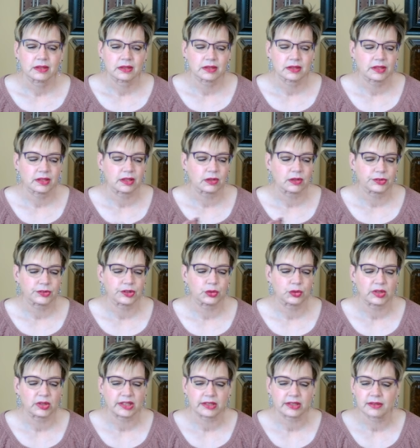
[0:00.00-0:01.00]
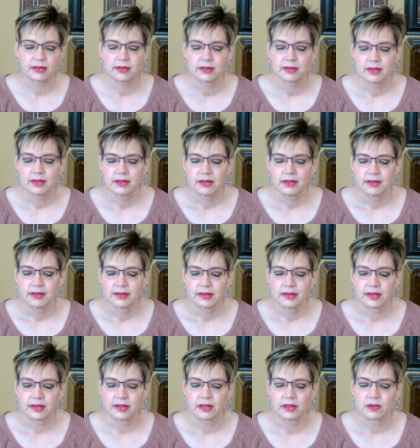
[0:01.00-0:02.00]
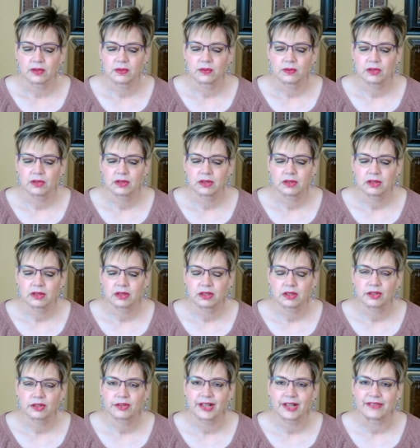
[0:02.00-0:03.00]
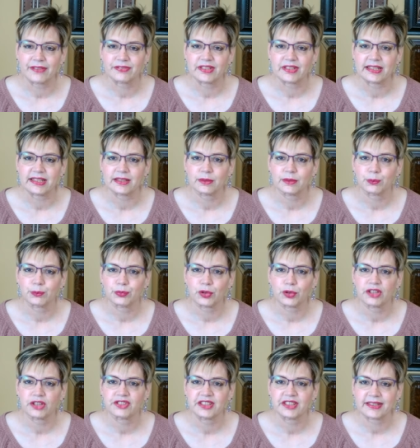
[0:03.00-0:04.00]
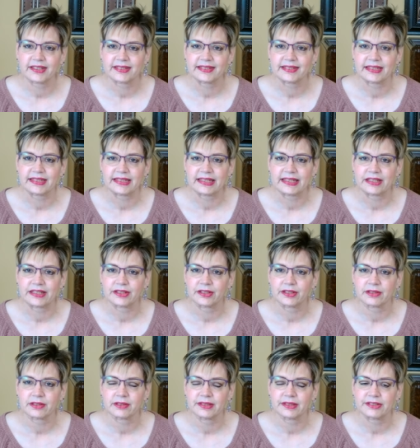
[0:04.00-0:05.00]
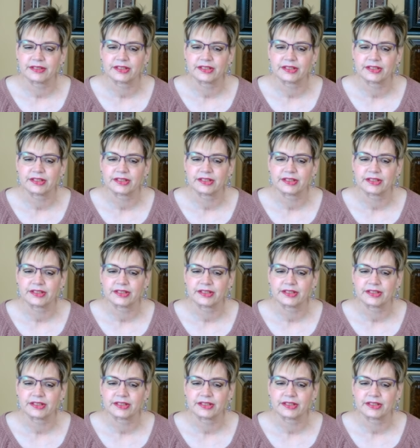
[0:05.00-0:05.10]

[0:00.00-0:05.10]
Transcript: you know, doing you know, crafting projects together. It